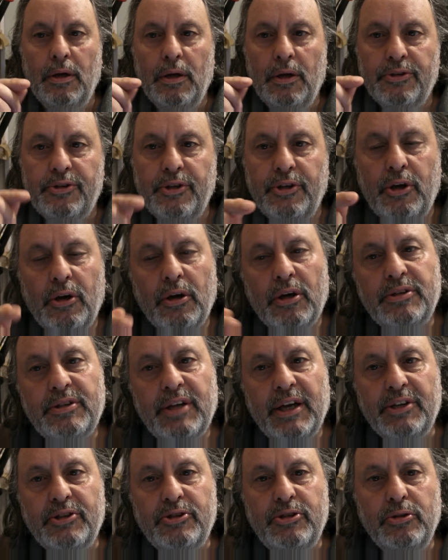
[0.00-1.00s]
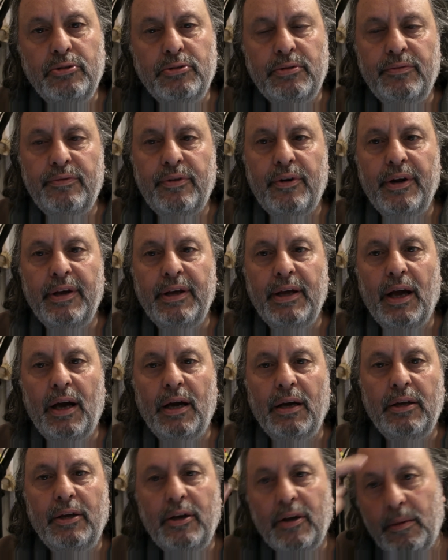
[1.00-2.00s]
So you've got to take children very
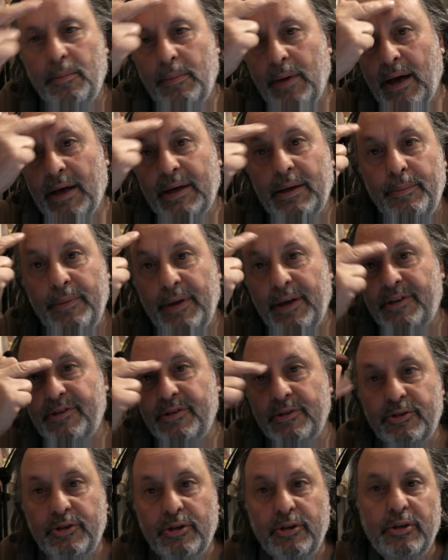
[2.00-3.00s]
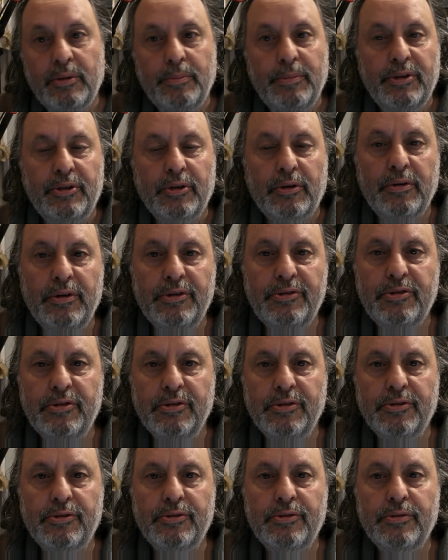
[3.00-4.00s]
young. You've got to mark them X and turn them into
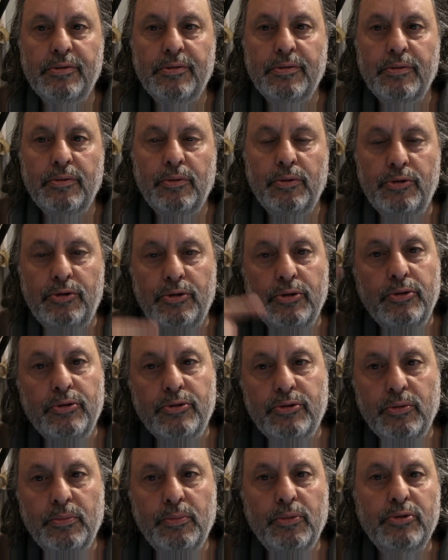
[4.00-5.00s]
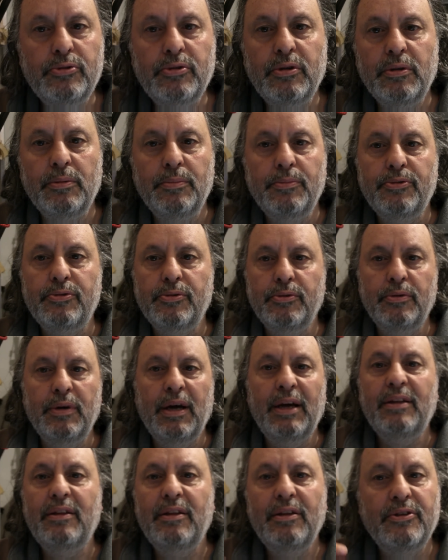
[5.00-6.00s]
Christians, or Jews, or Muslims, or
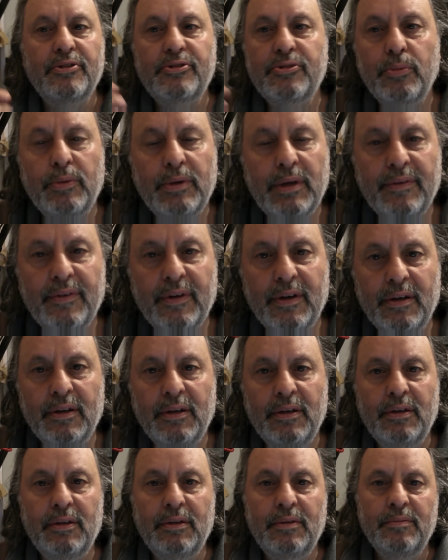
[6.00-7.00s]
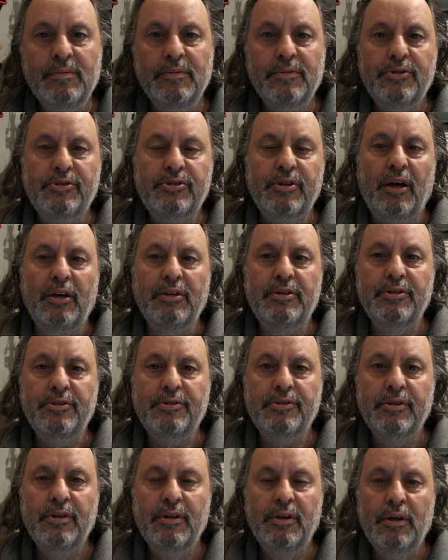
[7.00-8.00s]
atheists, or whatever,
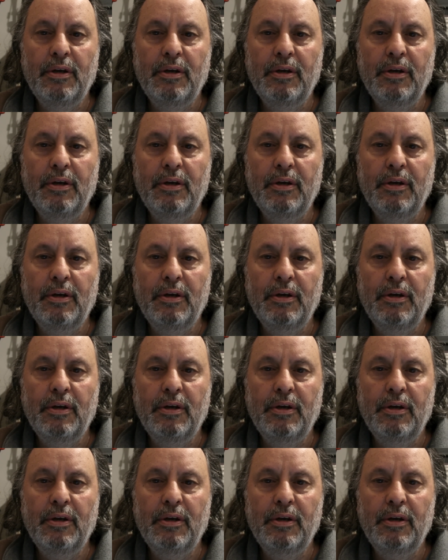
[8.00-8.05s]
scientists.